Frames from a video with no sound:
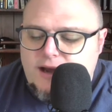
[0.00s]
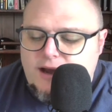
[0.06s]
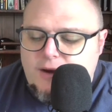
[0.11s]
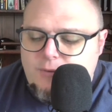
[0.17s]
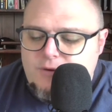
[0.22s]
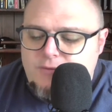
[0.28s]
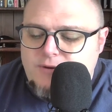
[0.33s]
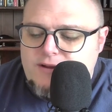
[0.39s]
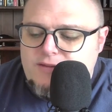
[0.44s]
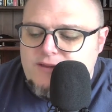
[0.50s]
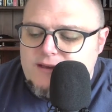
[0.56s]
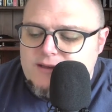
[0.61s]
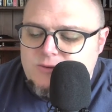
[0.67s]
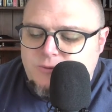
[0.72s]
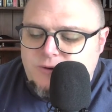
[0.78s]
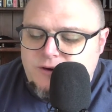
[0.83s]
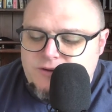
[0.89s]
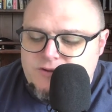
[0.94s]
we read these
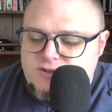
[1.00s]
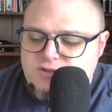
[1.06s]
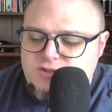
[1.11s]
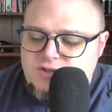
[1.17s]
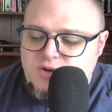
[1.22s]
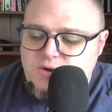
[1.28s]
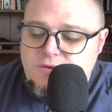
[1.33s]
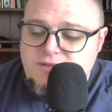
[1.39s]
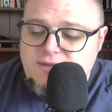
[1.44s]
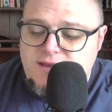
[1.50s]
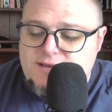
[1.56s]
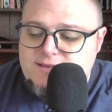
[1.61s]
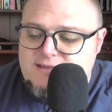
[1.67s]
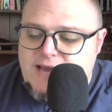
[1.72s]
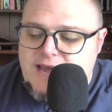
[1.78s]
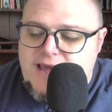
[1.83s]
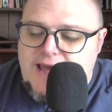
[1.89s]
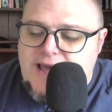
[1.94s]
words, "Two things
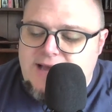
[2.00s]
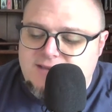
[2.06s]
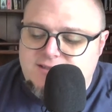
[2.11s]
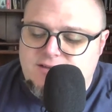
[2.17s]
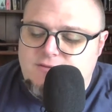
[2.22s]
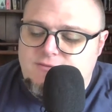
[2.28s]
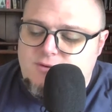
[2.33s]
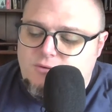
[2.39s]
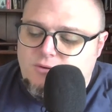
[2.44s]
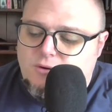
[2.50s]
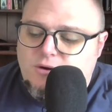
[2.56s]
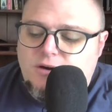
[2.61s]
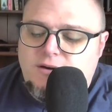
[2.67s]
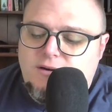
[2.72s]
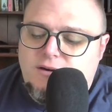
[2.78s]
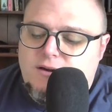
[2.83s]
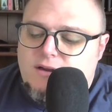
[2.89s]
I ask of you, Lord.